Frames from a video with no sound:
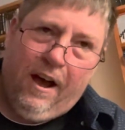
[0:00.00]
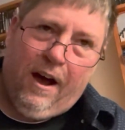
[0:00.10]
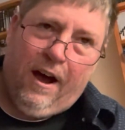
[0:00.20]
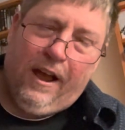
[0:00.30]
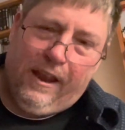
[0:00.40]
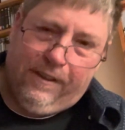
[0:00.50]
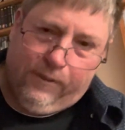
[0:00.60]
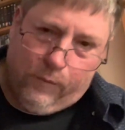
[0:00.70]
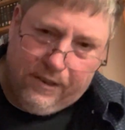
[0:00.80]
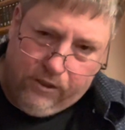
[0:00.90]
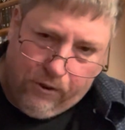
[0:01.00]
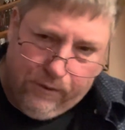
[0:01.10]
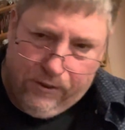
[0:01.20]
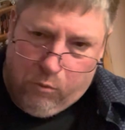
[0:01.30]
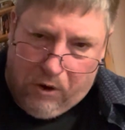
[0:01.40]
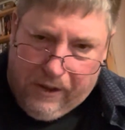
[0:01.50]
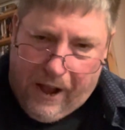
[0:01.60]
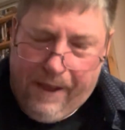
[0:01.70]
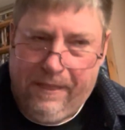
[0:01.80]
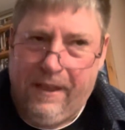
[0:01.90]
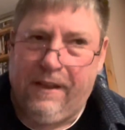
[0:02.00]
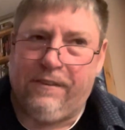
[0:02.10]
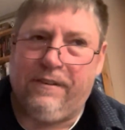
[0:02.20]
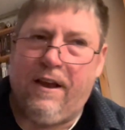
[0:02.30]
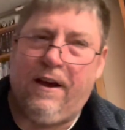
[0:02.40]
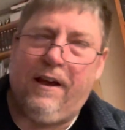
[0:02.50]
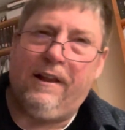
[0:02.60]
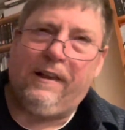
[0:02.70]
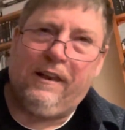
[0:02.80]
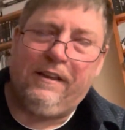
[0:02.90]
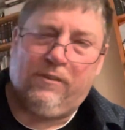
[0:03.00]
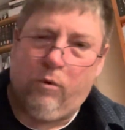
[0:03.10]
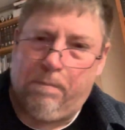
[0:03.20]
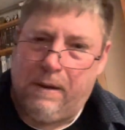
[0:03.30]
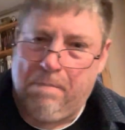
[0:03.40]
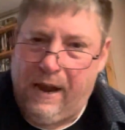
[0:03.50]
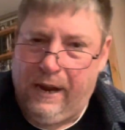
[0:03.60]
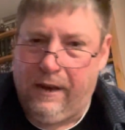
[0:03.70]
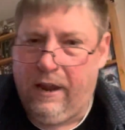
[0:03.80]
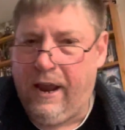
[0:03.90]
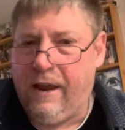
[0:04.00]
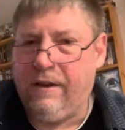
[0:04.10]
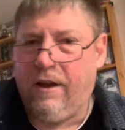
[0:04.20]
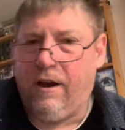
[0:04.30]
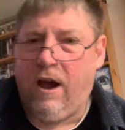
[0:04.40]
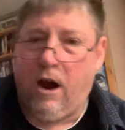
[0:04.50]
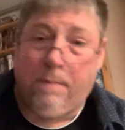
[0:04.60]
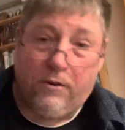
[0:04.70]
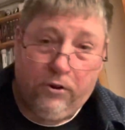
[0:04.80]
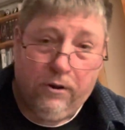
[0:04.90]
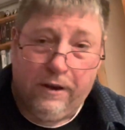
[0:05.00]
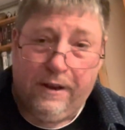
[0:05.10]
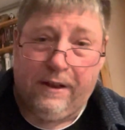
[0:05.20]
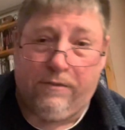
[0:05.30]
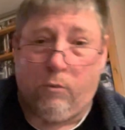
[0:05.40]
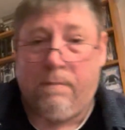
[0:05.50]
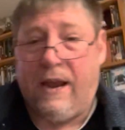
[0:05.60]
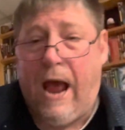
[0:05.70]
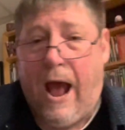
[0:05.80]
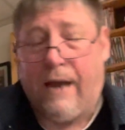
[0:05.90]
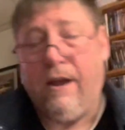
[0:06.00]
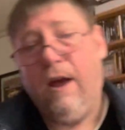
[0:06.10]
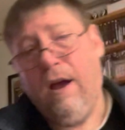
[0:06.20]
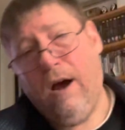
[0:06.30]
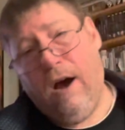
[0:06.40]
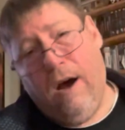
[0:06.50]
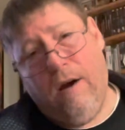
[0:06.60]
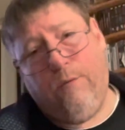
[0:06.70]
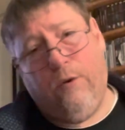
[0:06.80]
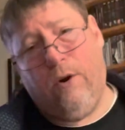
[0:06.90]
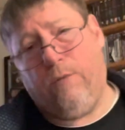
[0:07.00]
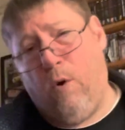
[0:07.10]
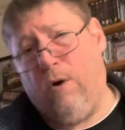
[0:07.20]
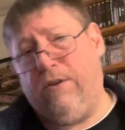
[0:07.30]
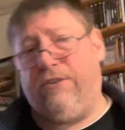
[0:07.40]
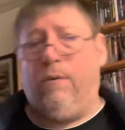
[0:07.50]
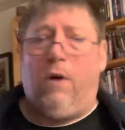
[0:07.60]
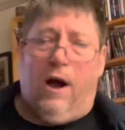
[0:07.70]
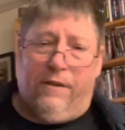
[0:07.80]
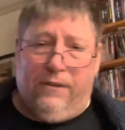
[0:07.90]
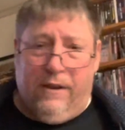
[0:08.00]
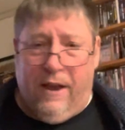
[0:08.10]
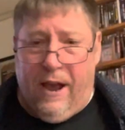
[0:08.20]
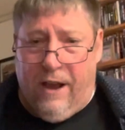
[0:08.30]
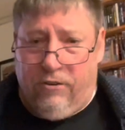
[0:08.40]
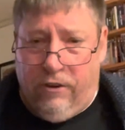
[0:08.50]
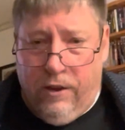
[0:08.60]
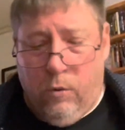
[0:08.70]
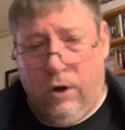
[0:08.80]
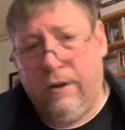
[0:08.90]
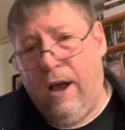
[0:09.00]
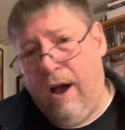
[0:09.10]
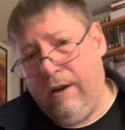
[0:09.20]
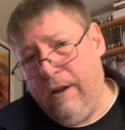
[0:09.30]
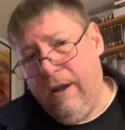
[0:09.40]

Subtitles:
And as a result of his work on this, links will be made and opportunities will be had for, of course, De Rossi to actually work on